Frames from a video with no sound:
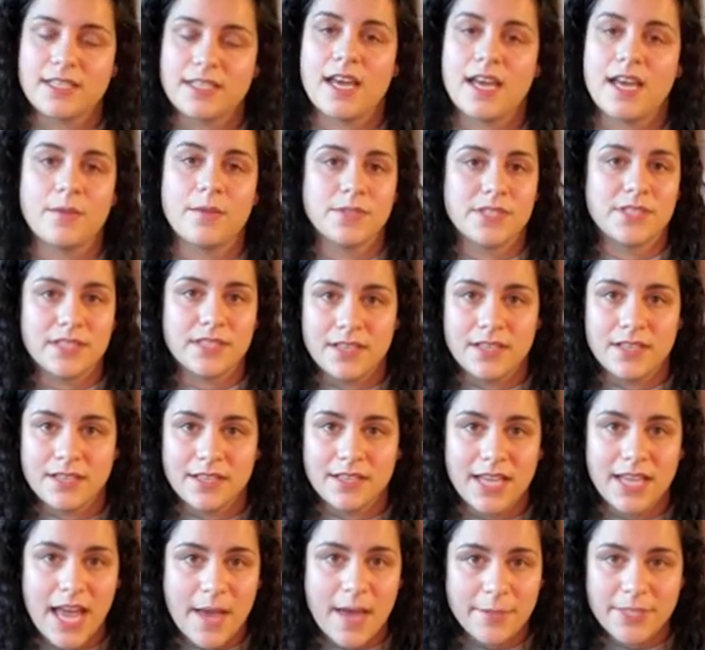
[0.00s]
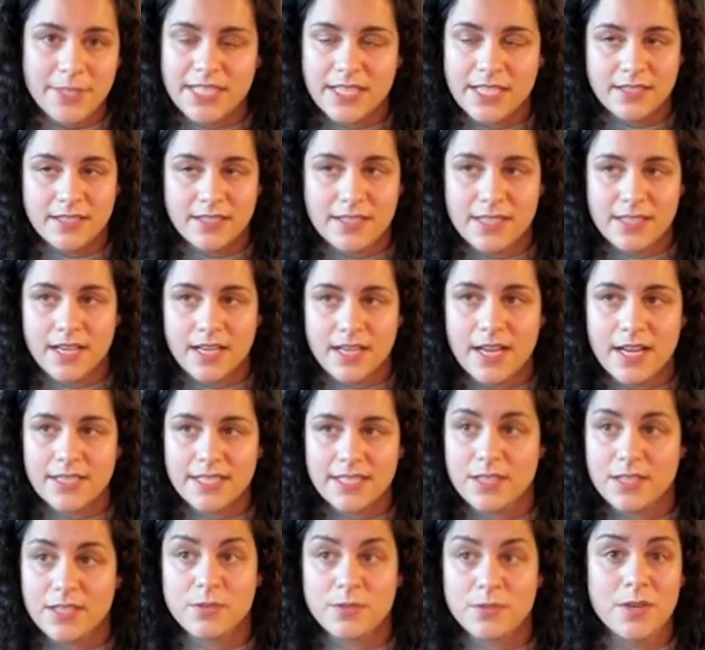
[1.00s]
I was a cat at Tales of the
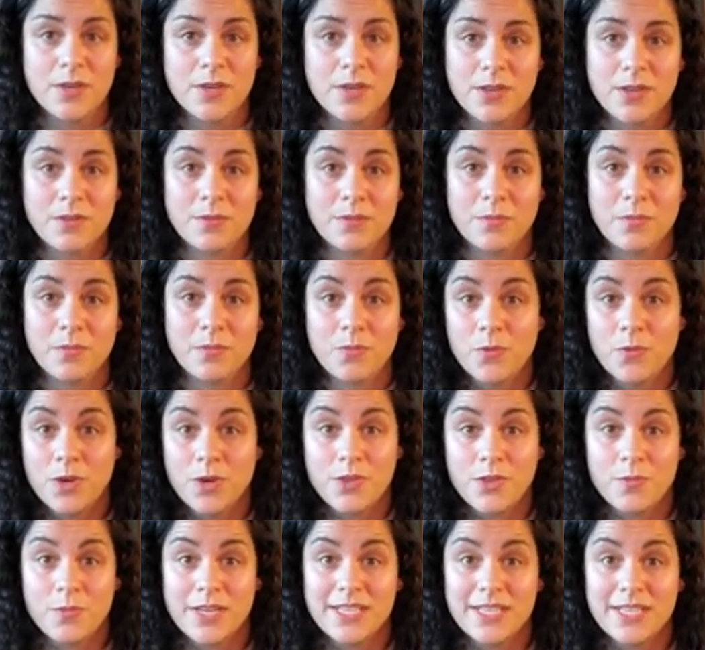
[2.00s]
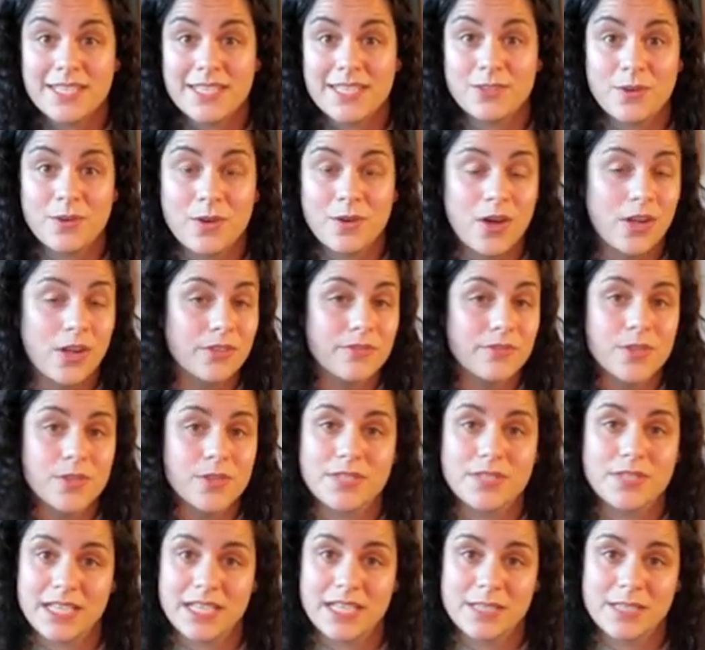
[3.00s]
Cocktail, it was one of, one of the ways that the, all of
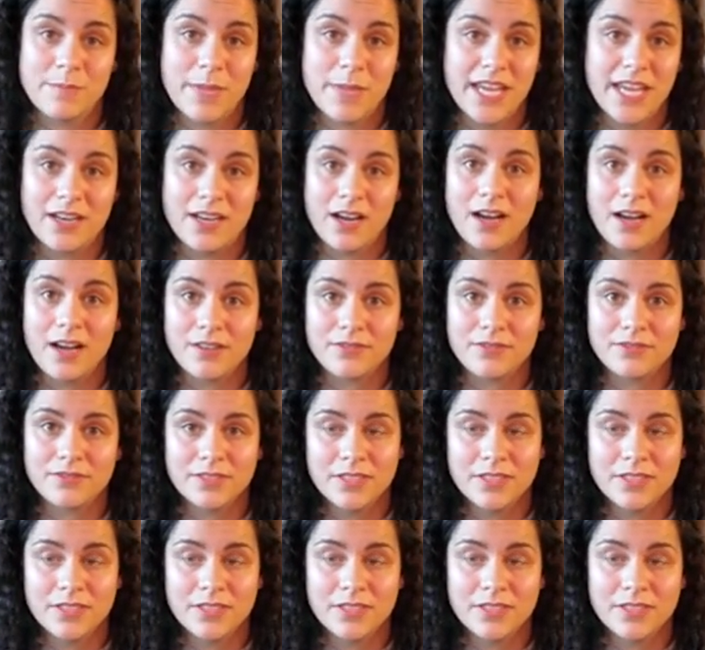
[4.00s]
those things paid off.